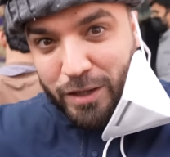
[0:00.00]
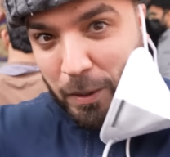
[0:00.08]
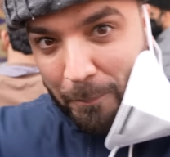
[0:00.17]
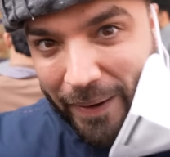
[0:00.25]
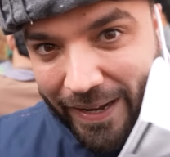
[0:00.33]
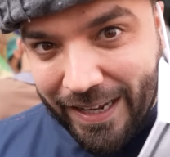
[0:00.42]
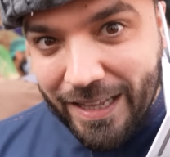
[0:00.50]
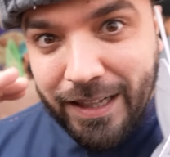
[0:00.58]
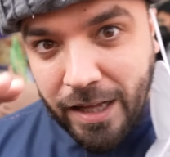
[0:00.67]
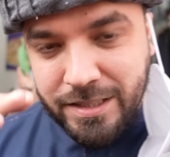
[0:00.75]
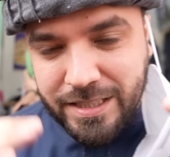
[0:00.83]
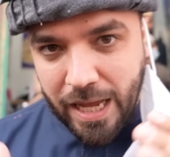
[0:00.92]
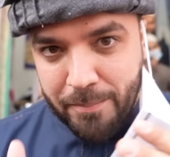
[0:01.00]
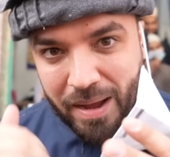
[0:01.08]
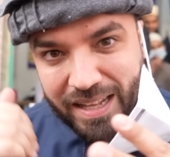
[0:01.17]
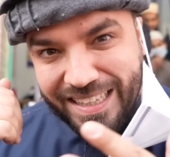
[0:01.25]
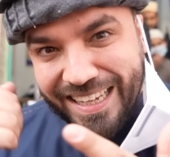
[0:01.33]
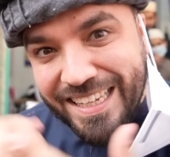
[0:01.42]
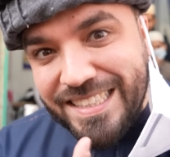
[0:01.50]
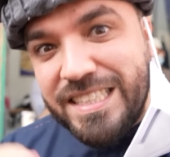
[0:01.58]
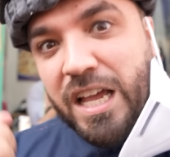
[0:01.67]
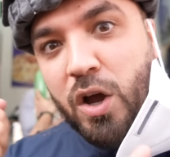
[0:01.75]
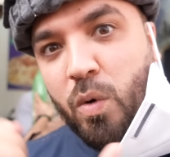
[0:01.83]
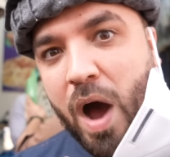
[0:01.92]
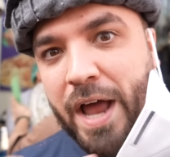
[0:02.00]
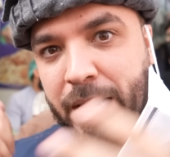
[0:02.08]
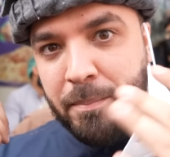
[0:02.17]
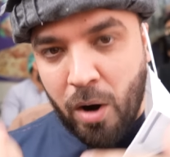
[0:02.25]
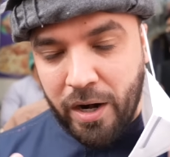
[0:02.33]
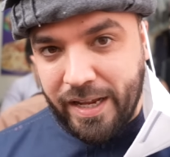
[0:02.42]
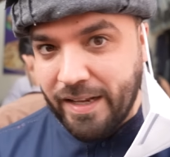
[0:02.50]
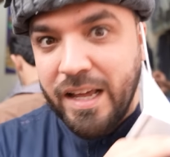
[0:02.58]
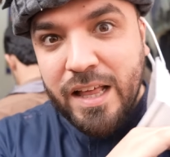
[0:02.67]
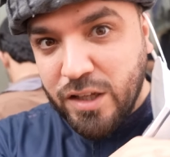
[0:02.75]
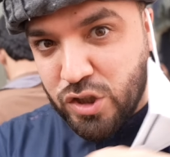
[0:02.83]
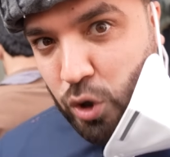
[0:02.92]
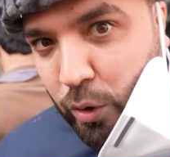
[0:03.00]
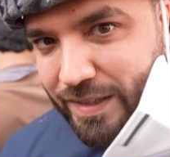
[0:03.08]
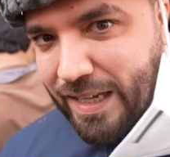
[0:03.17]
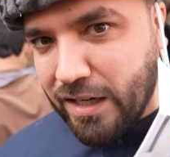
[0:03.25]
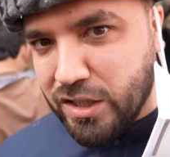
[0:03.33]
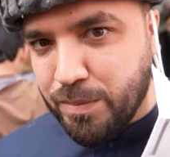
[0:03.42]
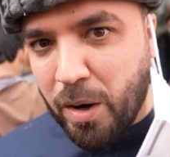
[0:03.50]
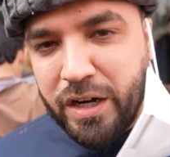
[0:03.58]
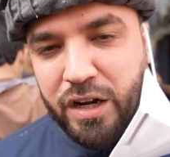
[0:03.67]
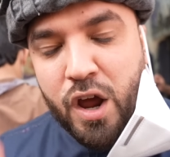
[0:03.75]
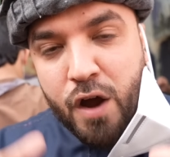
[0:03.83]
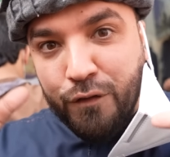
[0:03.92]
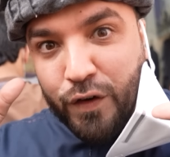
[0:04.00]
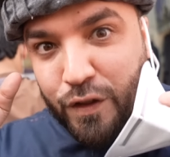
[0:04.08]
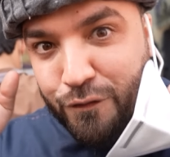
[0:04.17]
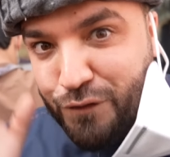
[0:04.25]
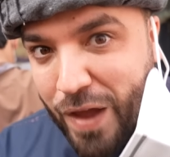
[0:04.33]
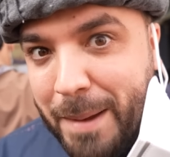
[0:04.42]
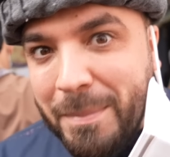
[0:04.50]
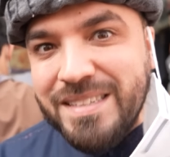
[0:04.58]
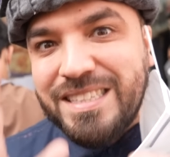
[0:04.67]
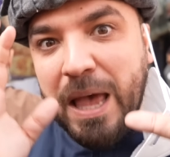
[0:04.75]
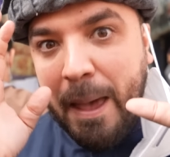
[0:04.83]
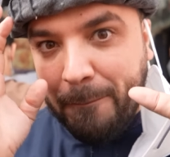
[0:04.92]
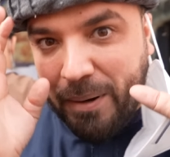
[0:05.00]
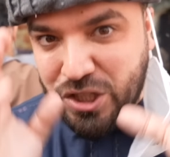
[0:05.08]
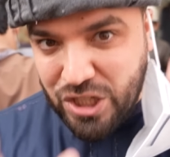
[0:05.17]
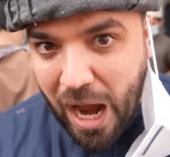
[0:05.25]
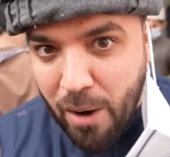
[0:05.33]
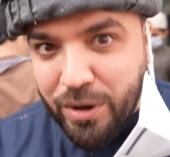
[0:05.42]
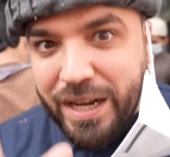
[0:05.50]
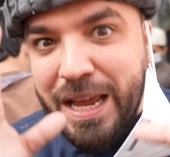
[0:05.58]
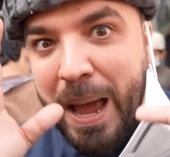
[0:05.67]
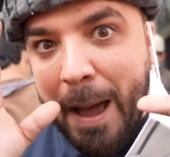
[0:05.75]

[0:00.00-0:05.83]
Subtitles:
at the peak, lunchtime, at Kahwa market, the storyteller's market, for the famous Peshawari